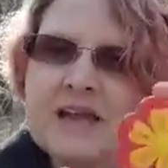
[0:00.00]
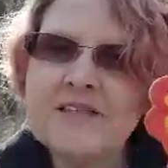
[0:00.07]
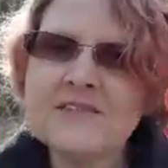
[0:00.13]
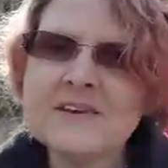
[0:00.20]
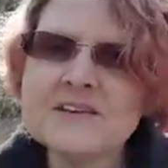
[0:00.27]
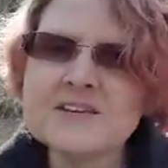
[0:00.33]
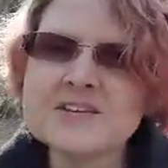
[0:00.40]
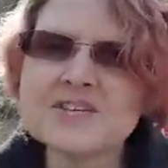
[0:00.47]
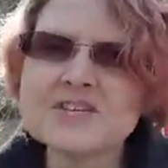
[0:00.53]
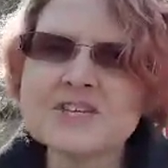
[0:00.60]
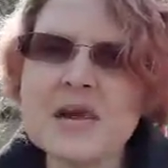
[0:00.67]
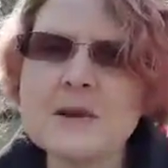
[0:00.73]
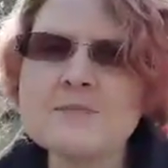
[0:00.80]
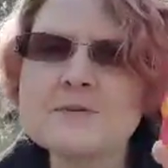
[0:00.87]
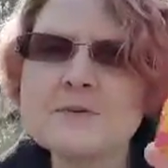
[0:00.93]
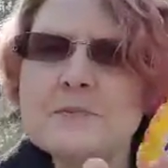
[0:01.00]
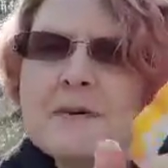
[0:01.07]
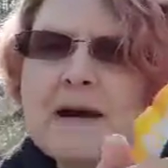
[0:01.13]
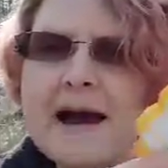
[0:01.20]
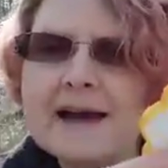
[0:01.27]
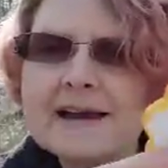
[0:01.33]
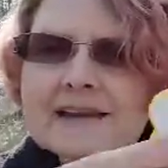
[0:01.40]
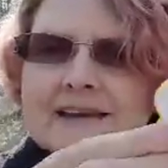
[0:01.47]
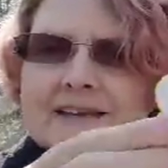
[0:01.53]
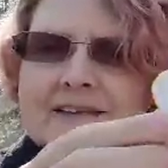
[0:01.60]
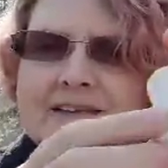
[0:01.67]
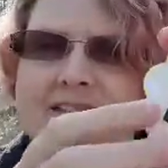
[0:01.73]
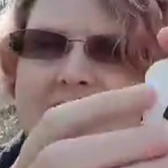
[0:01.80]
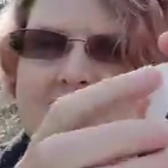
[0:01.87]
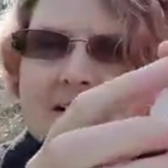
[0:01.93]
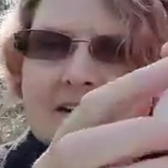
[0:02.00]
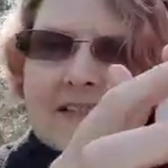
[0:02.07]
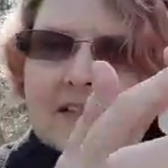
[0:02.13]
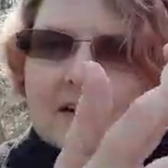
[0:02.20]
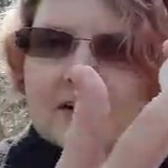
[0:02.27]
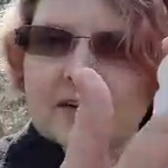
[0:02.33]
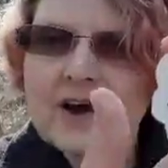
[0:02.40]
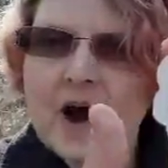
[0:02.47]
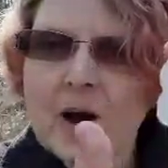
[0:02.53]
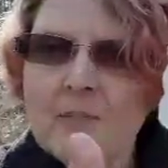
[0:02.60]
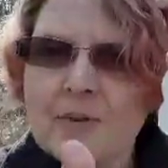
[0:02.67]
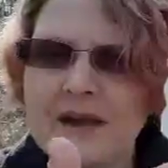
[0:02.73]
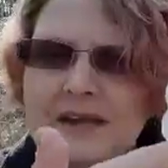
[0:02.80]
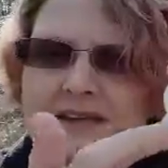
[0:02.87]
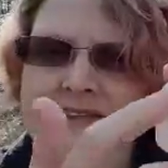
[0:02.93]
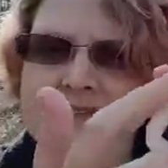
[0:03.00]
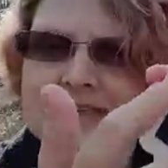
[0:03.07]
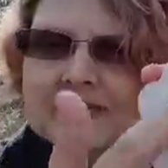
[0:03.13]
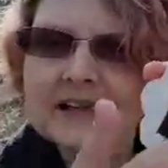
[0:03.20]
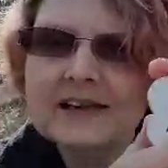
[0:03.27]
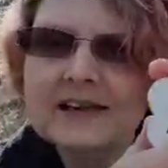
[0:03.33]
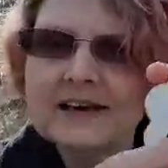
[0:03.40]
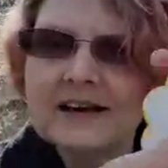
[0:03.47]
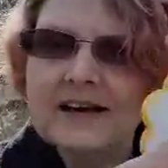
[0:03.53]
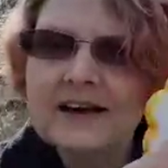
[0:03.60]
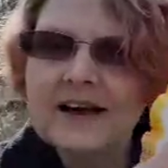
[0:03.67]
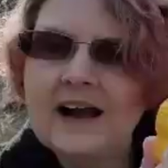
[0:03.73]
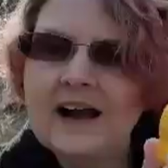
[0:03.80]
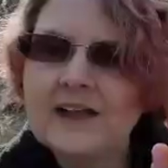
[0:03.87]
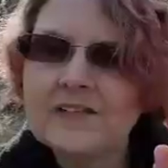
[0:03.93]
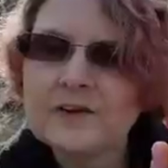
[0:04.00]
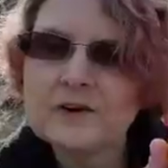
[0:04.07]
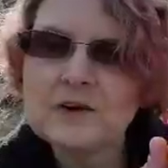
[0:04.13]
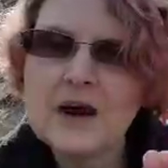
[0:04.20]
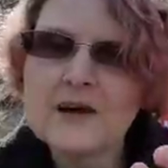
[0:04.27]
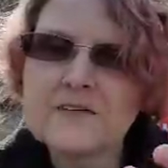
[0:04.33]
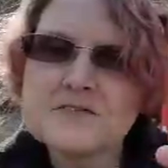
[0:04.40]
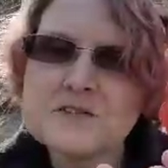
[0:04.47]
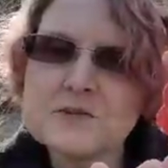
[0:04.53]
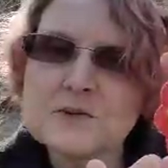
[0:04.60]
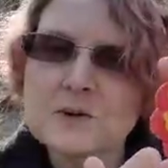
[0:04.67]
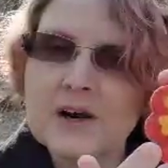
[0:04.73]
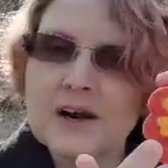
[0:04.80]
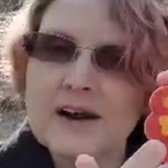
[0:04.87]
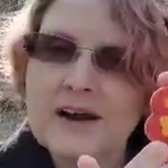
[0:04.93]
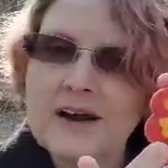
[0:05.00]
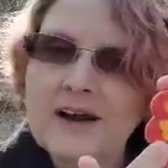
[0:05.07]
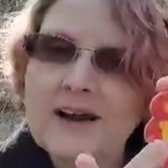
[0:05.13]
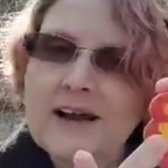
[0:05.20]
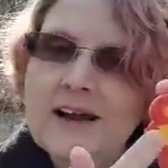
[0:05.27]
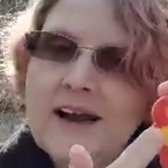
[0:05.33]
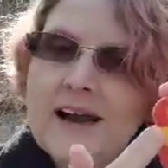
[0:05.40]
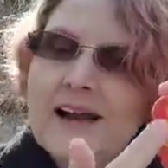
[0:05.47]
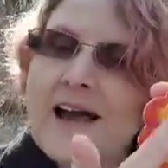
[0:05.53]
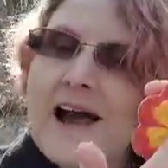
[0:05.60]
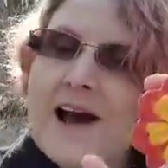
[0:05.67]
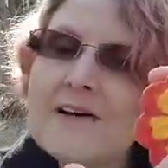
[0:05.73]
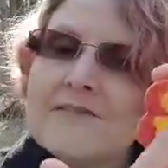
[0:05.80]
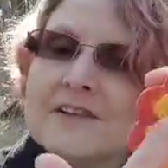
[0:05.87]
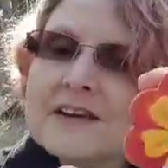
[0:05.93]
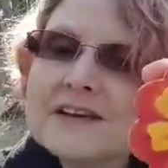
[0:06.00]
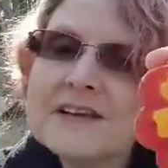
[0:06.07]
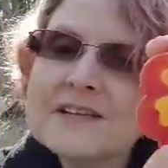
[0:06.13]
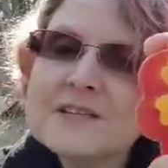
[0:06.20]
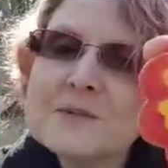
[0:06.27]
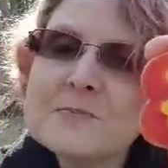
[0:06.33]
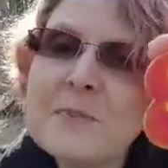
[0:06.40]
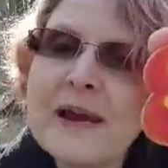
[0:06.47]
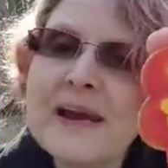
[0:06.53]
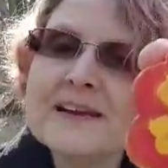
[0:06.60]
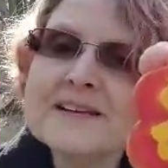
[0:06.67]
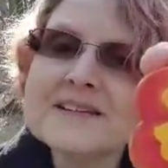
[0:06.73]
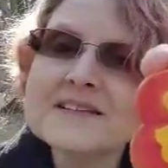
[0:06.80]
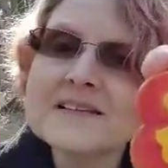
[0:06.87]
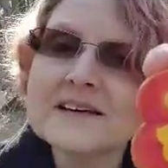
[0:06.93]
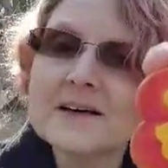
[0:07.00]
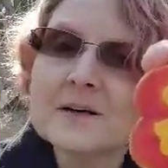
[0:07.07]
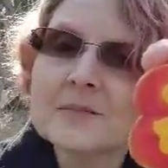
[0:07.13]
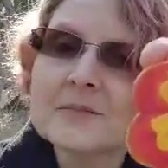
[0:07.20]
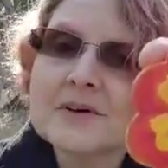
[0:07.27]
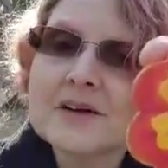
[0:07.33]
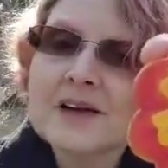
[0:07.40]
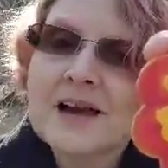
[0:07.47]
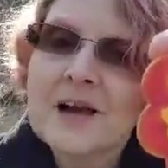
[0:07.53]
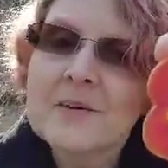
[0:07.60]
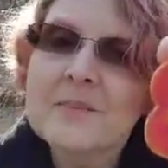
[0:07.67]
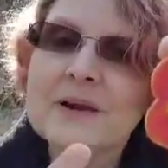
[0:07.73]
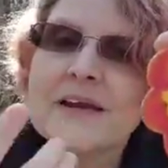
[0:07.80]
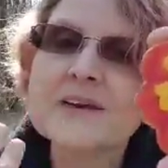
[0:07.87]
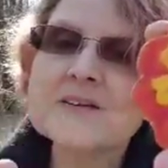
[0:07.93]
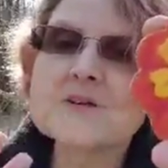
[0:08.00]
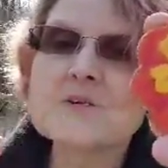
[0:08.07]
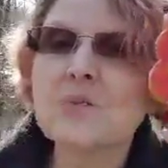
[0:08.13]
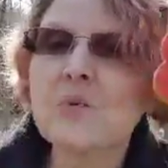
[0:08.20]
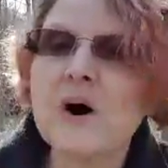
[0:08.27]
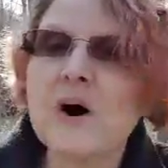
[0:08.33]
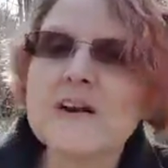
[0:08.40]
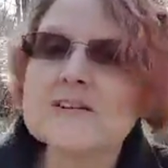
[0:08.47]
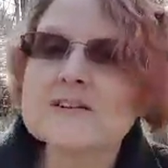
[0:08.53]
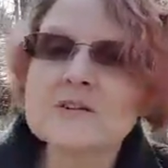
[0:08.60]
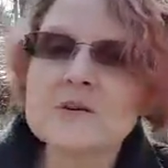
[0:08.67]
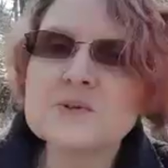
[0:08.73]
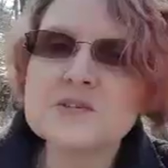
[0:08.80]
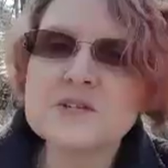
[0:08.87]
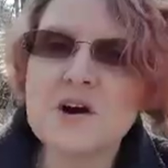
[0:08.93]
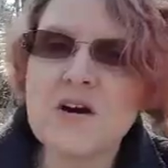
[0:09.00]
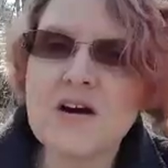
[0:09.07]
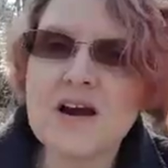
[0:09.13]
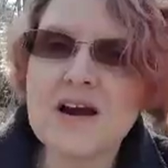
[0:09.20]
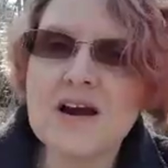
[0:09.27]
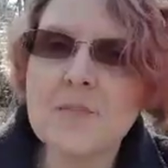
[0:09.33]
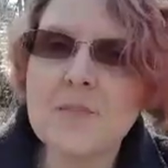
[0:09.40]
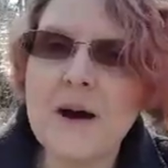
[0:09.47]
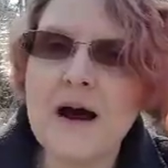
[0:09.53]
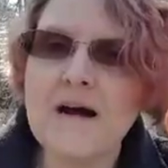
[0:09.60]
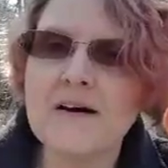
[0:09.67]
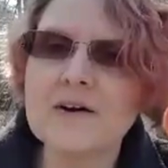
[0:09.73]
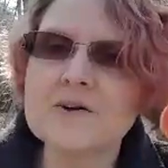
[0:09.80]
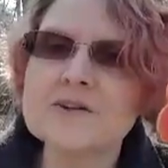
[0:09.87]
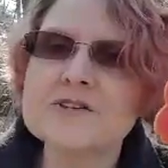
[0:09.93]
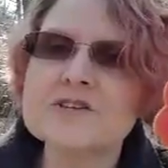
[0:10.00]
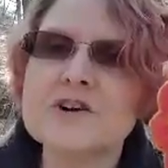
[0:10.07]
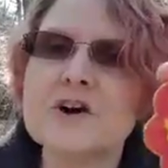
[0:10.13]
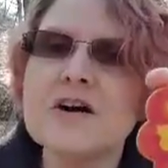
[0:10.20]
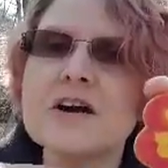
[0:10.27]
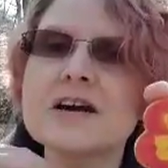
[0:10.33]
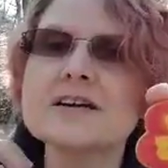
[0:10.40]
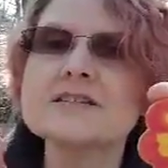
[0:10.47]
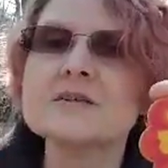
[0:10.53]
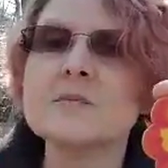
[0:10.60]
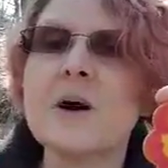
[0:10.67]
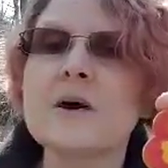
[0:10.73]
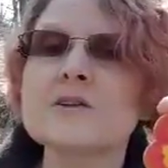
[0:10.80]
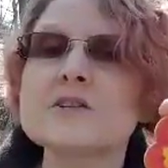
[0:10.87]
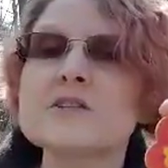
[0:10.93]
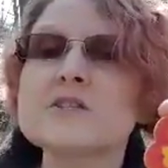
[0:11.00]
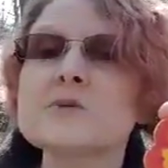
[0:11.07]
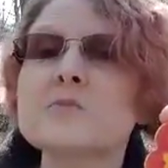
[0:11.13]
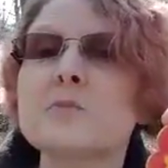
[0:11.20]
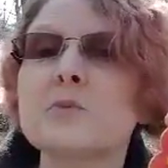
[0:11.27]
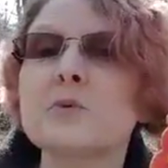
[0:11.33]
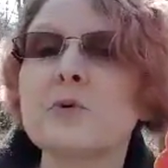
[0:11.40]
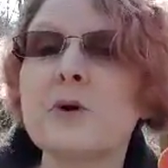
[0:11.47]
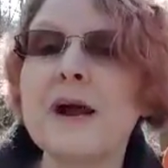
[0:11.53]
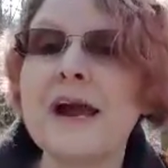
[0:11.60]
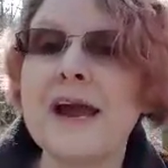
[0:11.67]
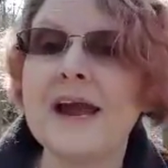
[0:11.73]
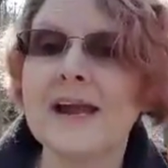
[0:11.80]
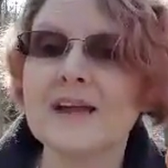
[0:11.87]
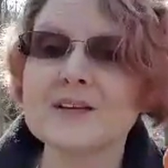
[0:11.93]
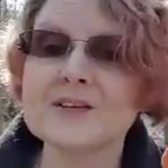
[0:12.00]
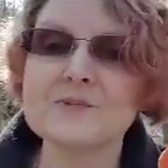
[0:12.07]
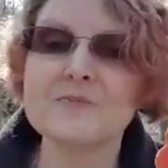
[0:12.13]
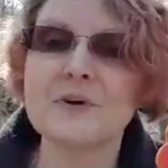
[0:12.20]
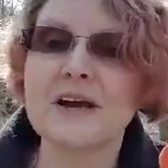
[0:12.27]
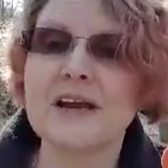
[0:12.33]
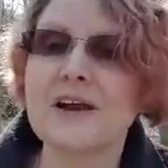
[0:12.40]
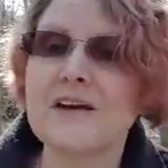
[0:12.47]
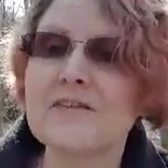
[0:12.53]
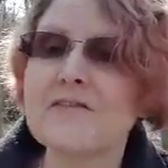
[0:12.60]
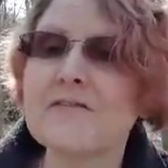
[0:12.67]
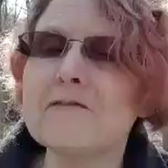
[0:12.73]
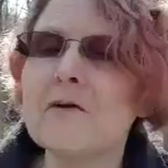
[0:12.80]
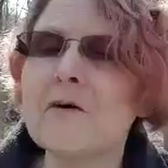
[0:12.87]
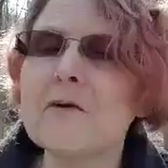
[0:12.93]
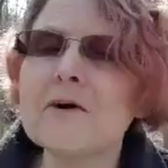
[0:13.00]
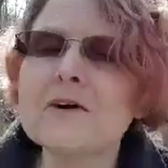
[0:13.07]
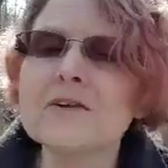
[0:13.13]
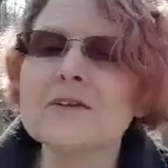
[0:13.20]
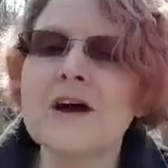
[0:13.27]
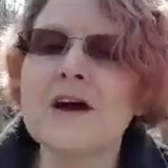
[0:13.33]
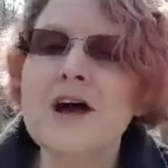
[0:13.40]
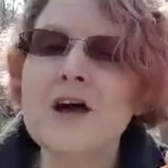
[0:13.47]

these shaped magnets, they're not painted, at the craft store. And have the kids paint them. Because what is Ostara about? Ostara is about spring, springing forth,